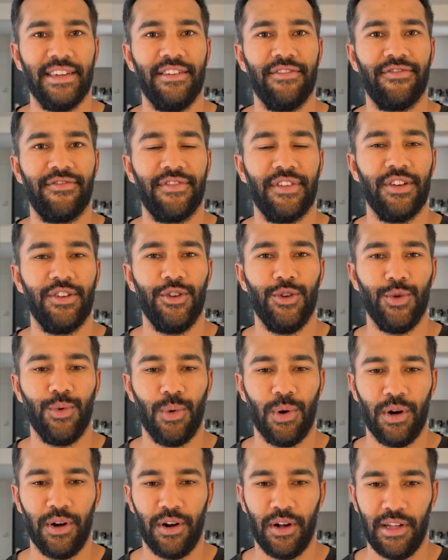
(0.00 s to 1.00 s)
if you
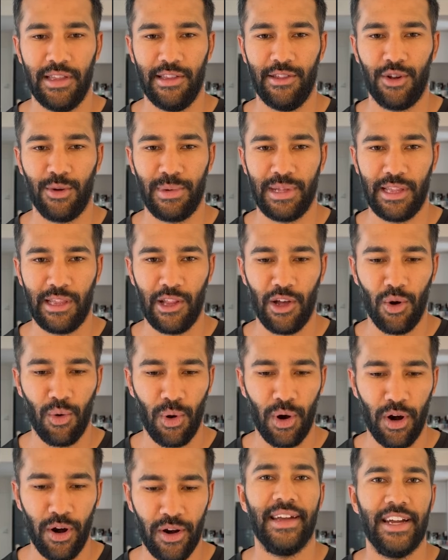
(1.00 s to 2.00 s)
were a little bit
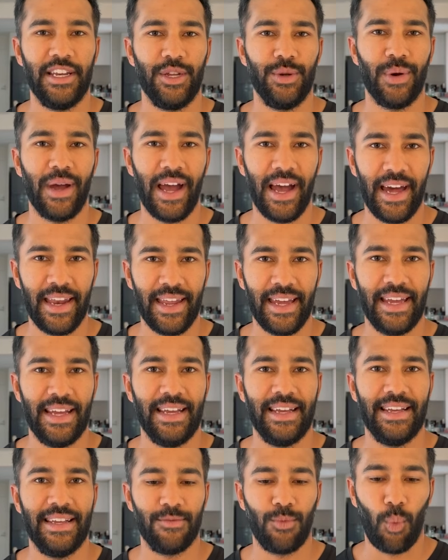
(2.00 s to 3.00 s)
lower and you had
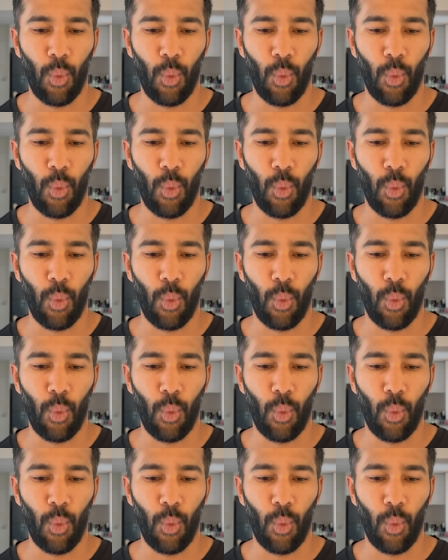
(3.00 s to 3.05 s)
a